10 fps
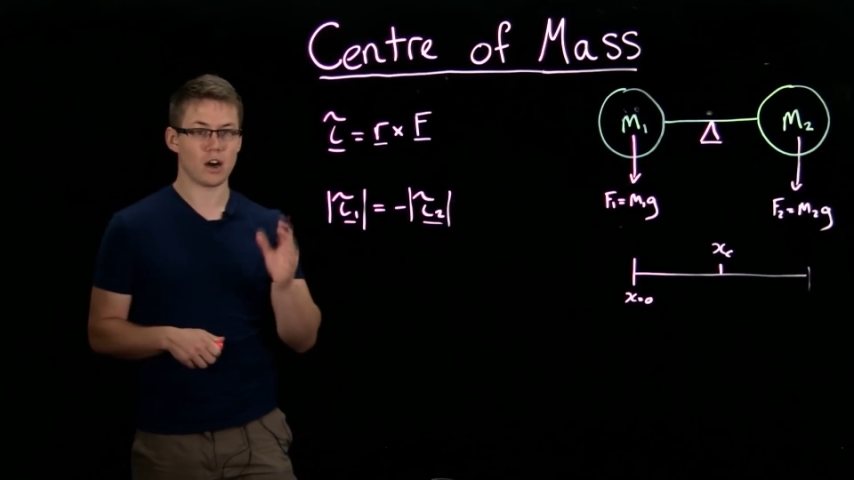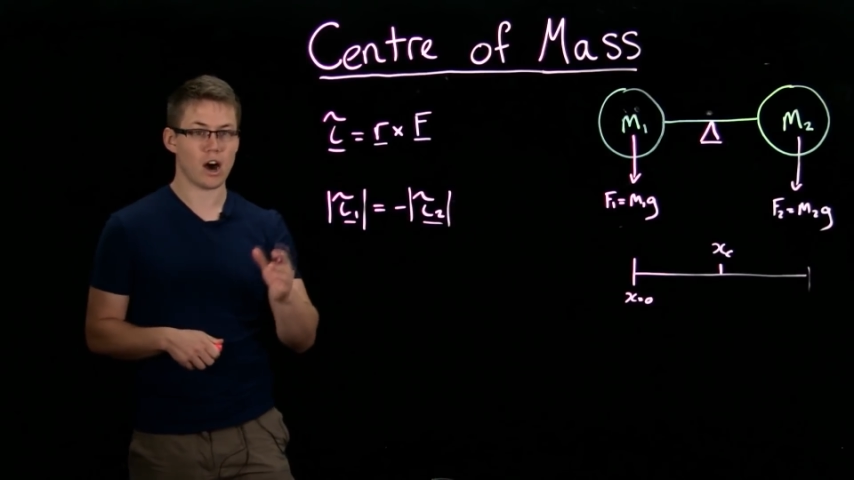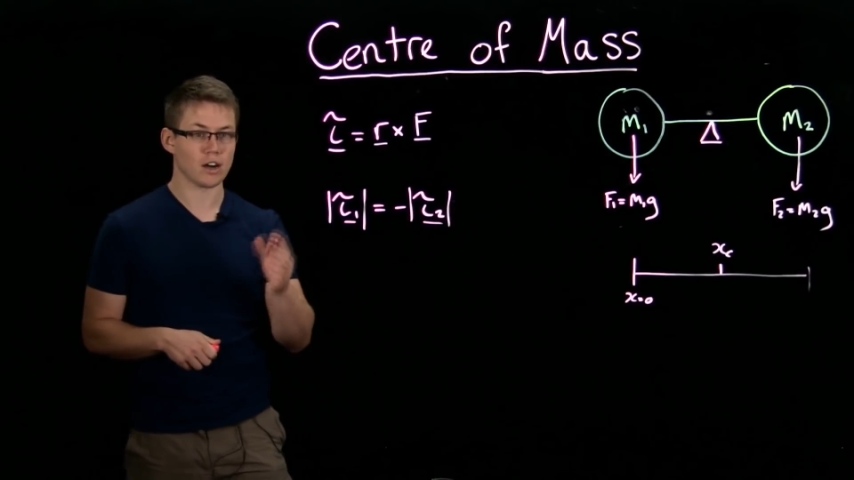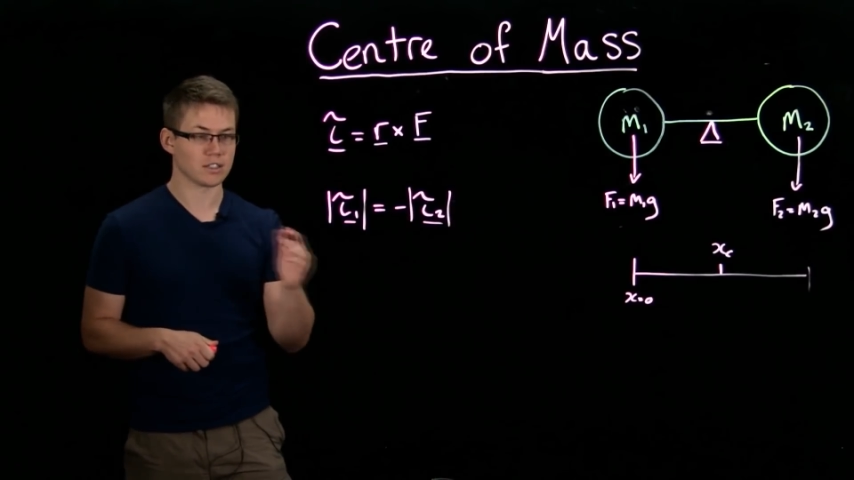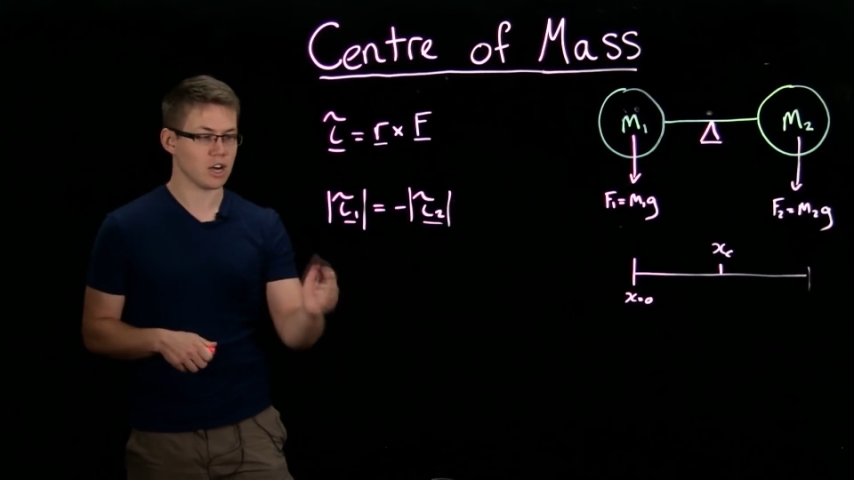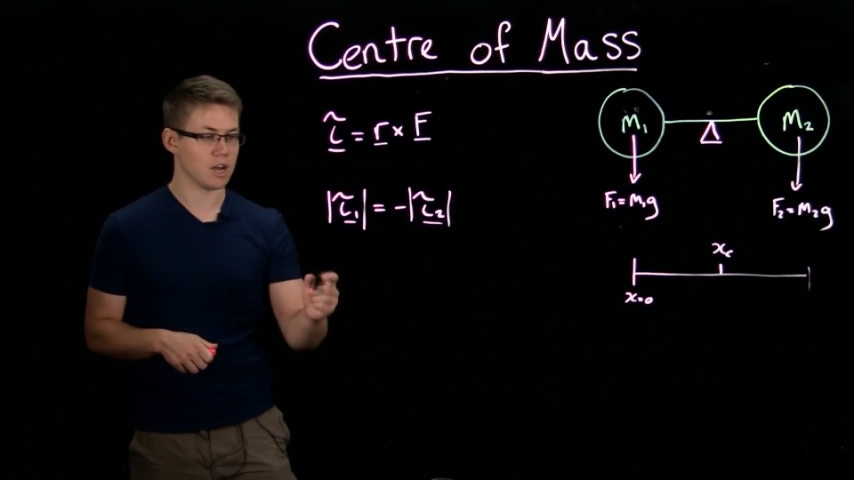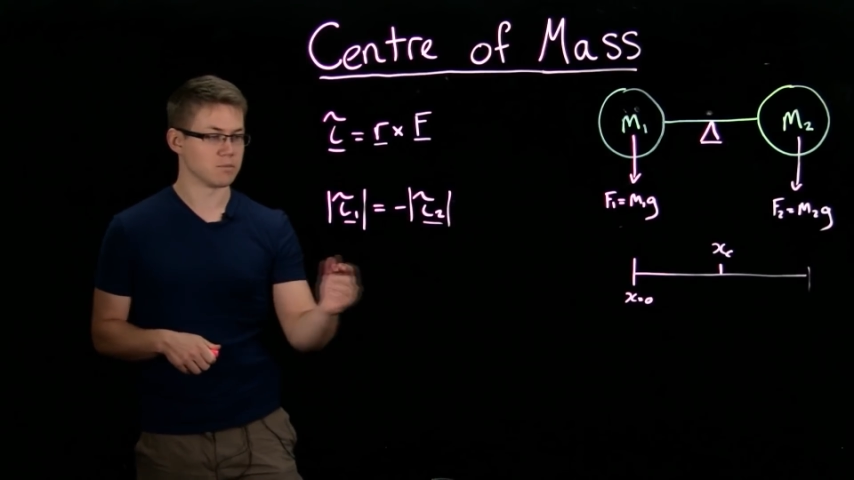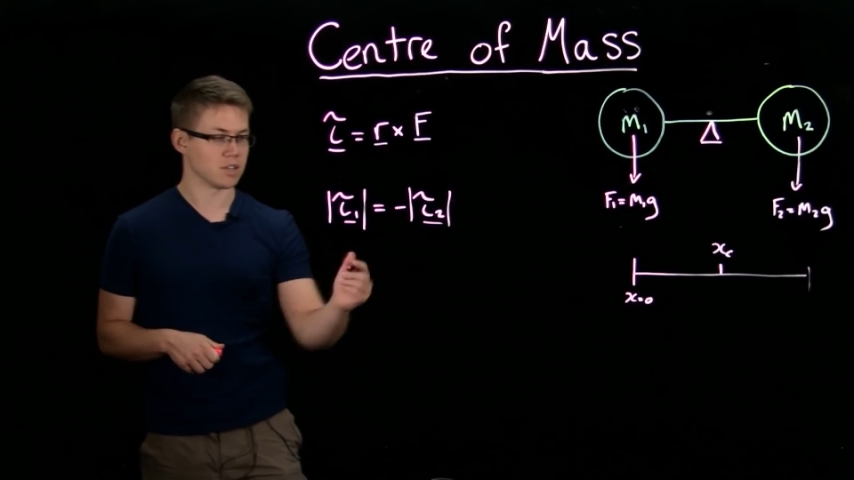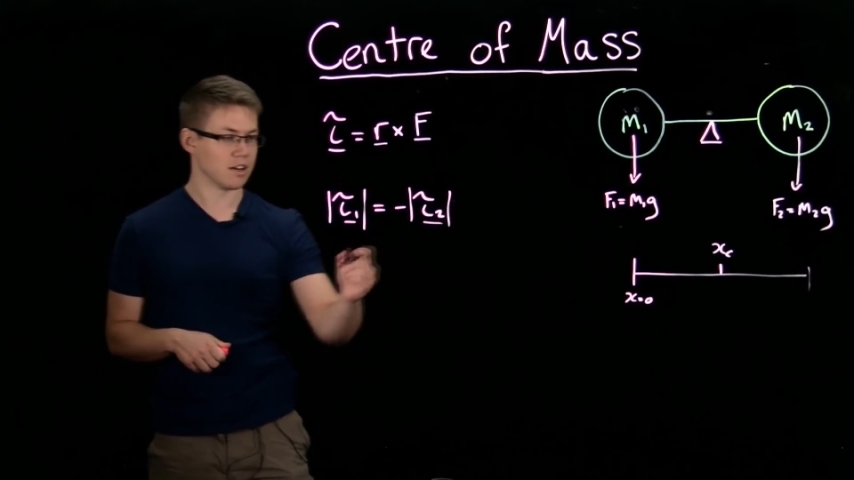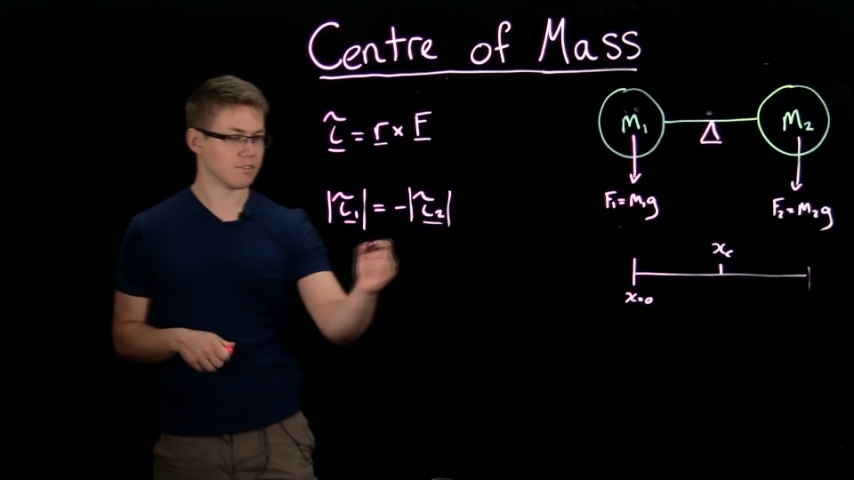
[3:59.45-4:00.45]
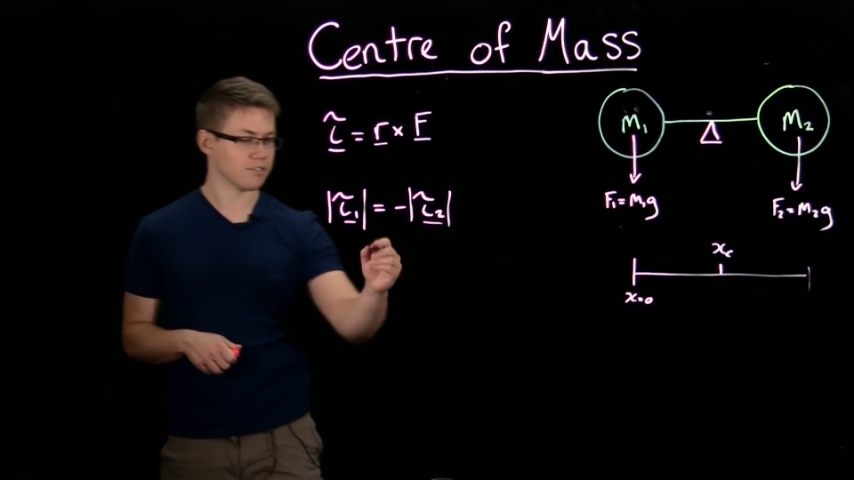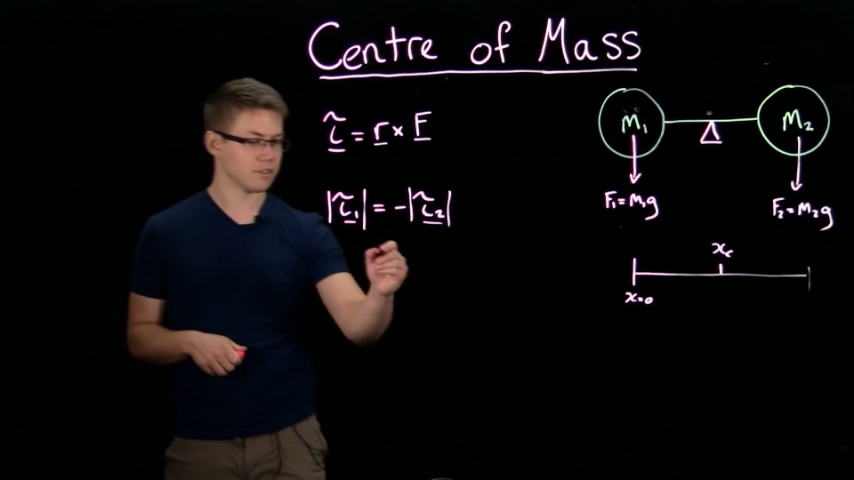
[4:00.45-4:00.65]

r times f.